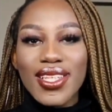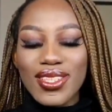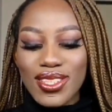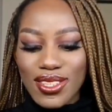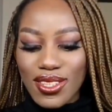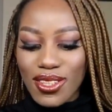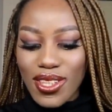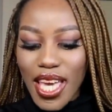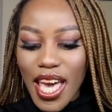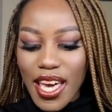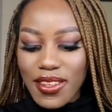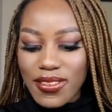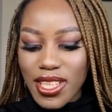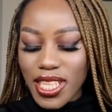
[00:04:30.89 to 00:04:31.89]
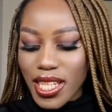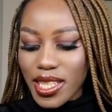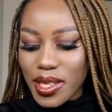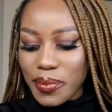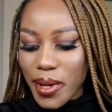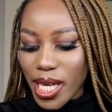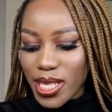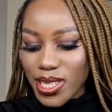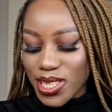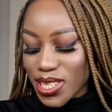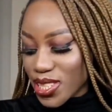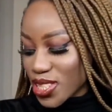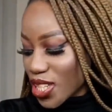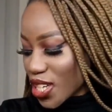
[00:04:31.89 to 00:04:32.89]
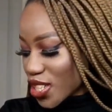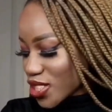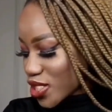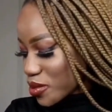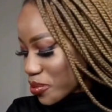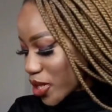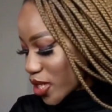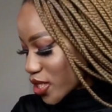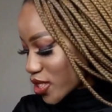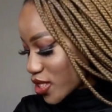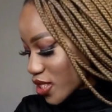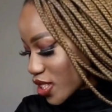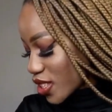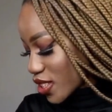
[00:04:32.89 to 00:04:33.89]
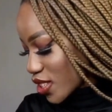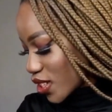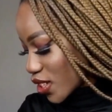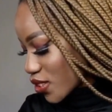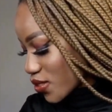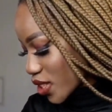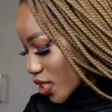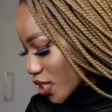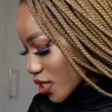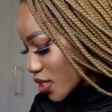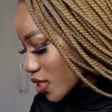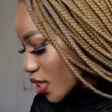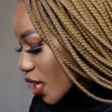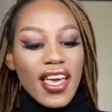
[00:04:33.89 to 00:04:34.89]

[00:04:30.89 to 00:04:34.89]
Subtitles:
So yeah, I feel like the packaging changed, but there's a lot of these.